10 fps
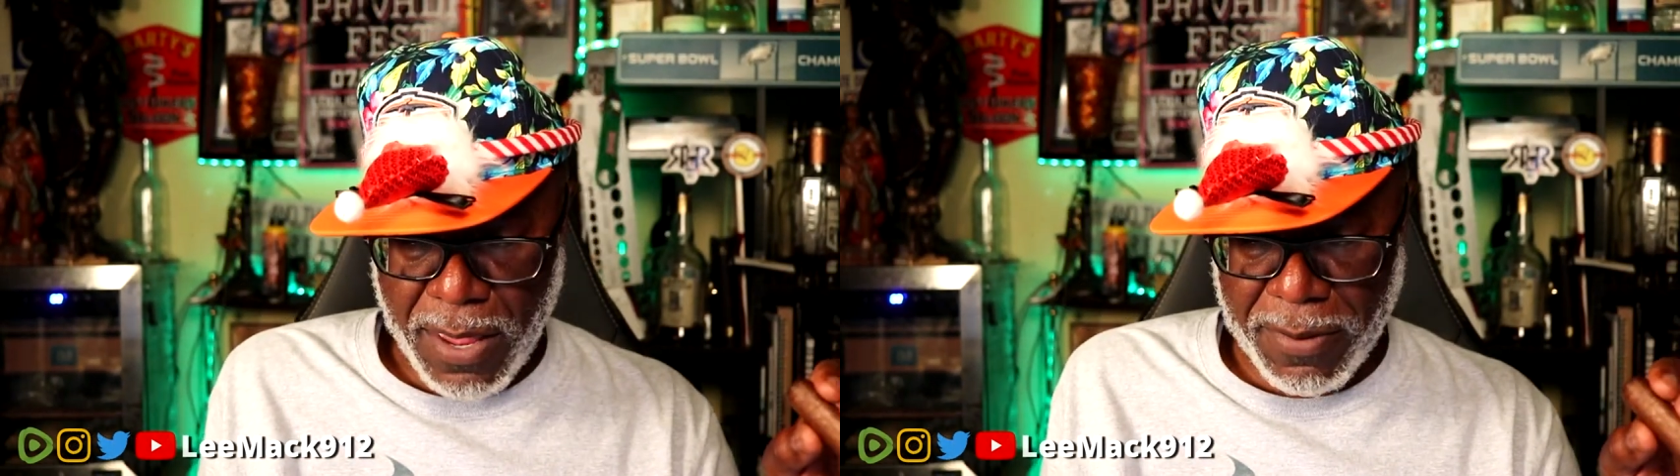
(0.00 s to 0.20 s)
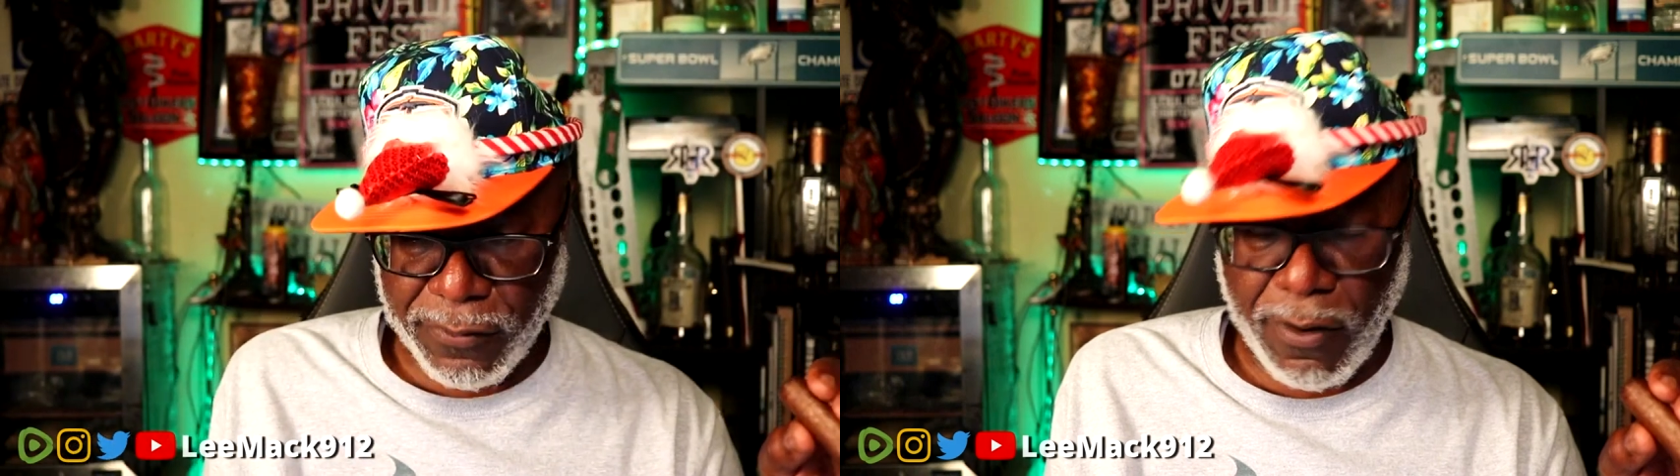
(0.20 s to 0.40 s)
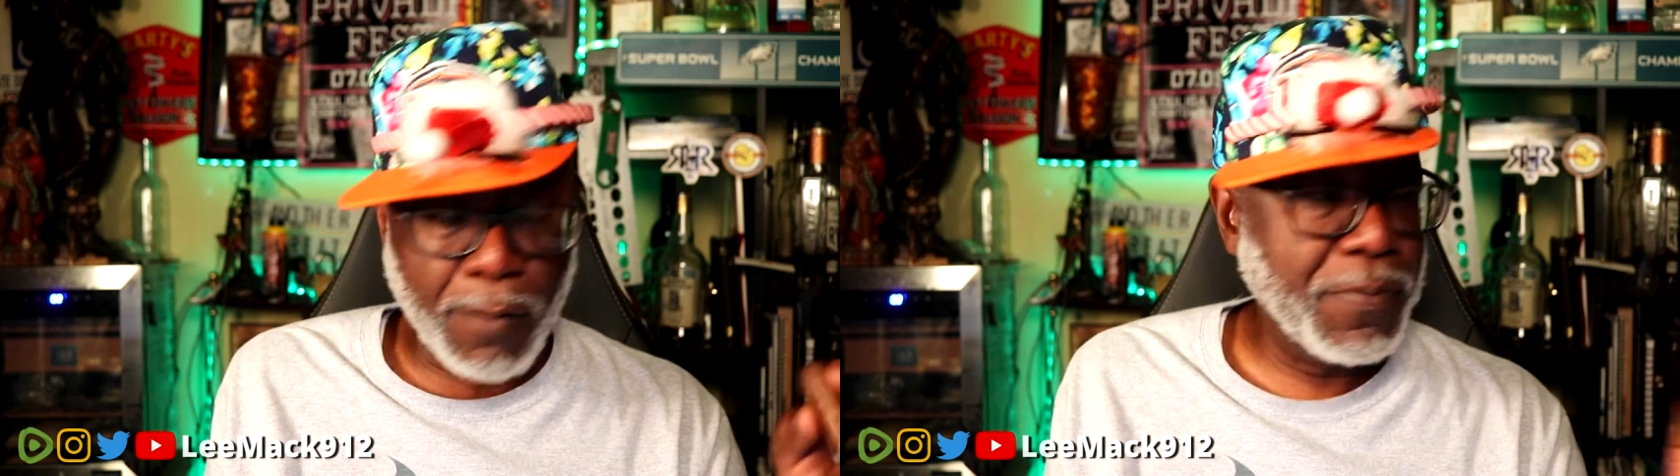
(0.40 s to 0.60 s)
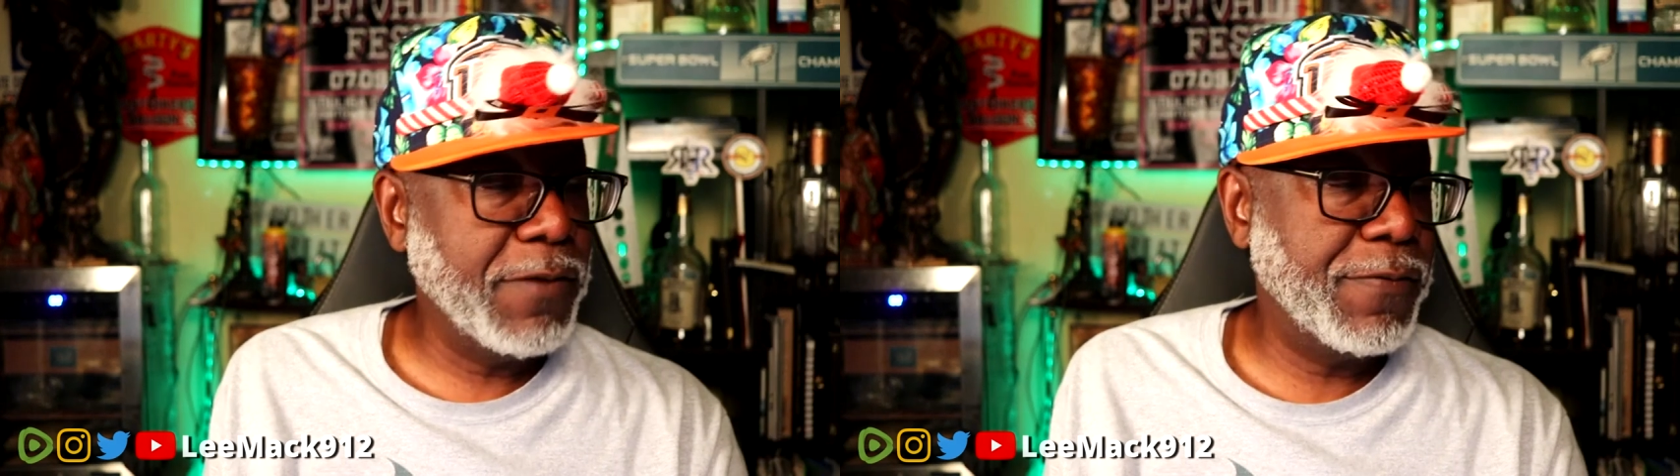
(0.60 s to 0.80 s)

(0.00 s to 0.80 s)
MSRP